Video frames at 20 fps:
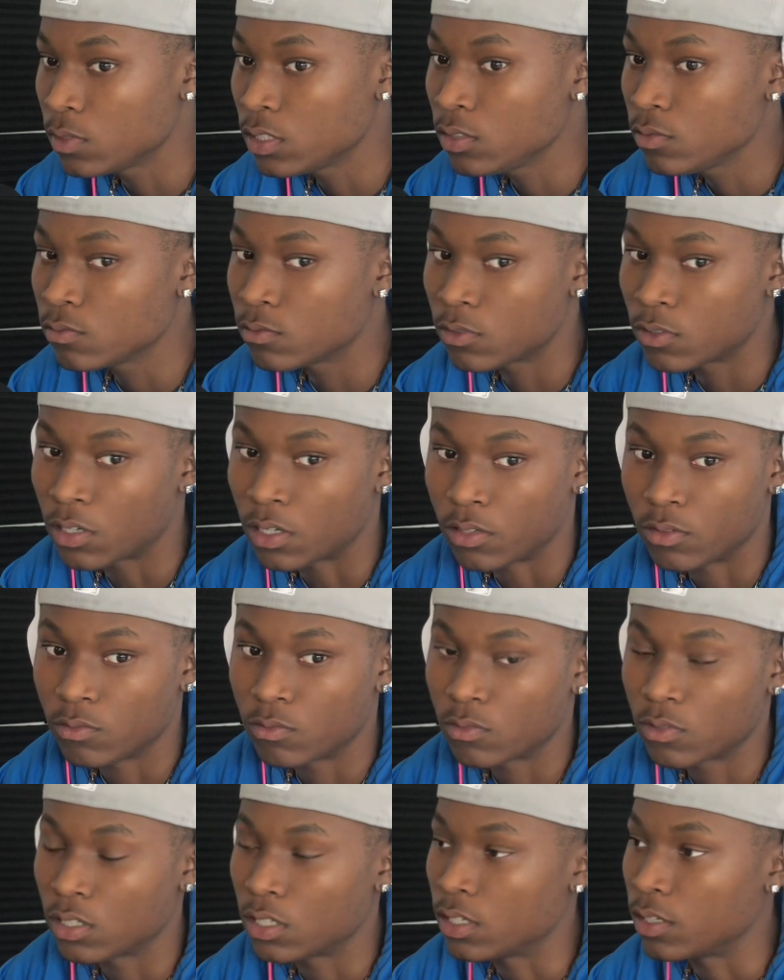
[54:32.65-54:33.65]
We
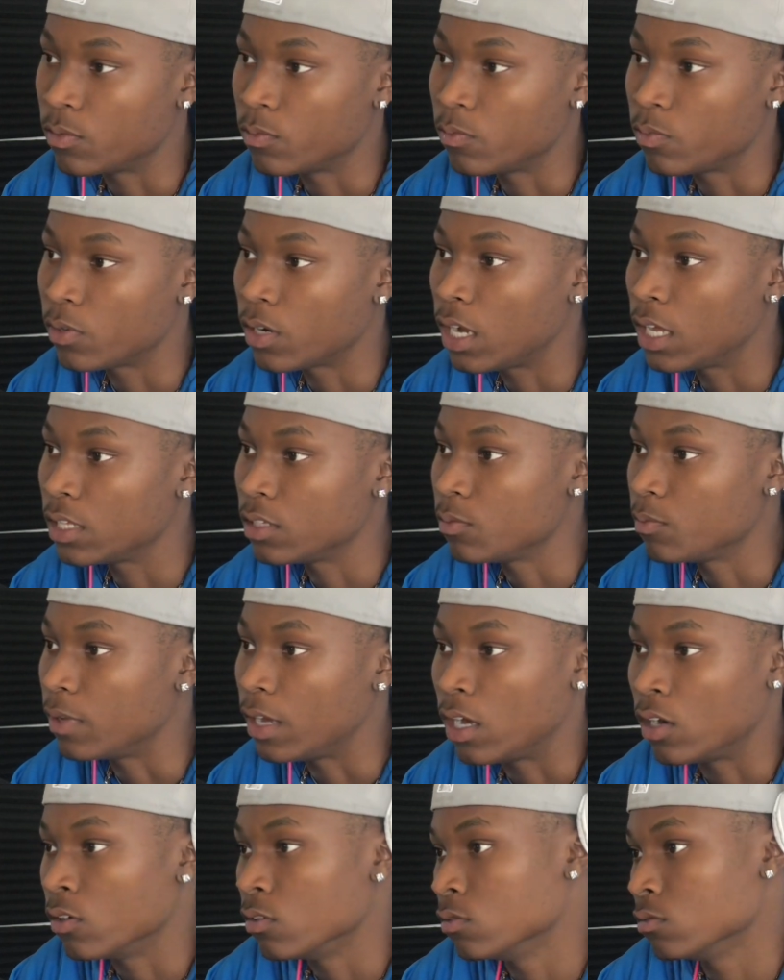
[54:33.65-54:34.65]
running probably
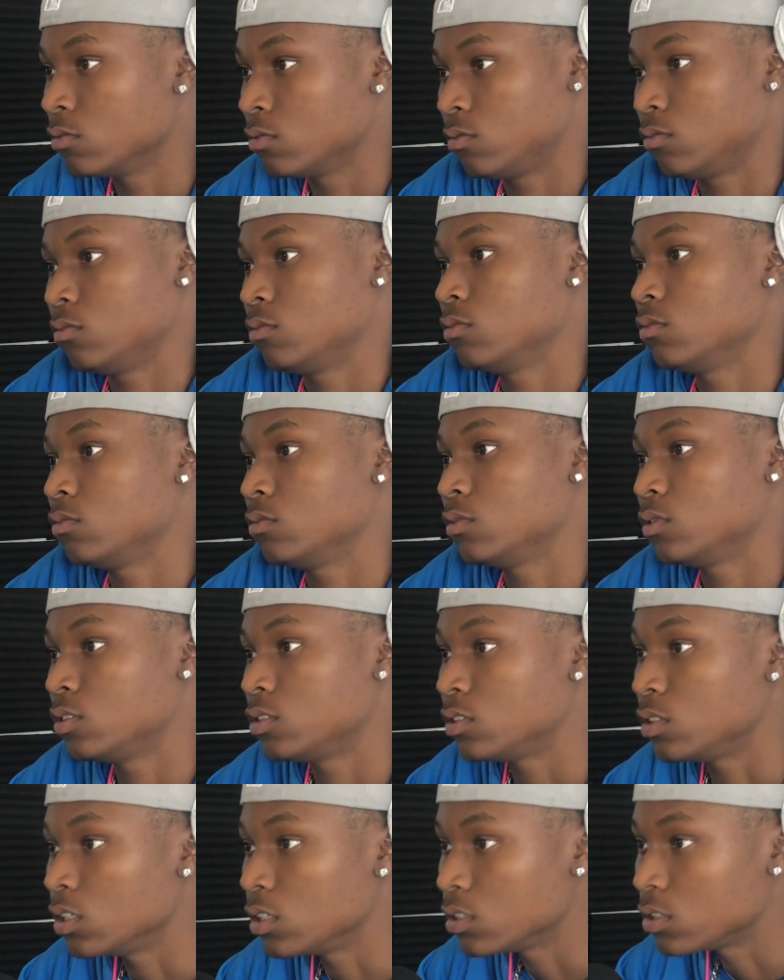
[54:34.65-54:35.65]
about
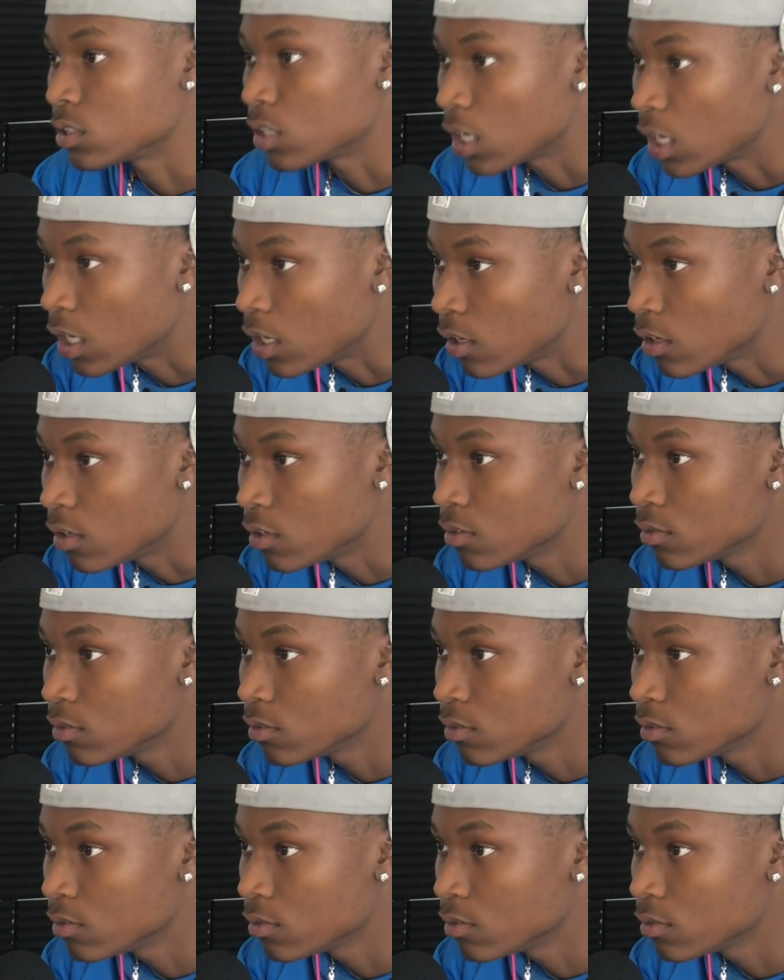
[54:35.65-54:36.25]
$6K.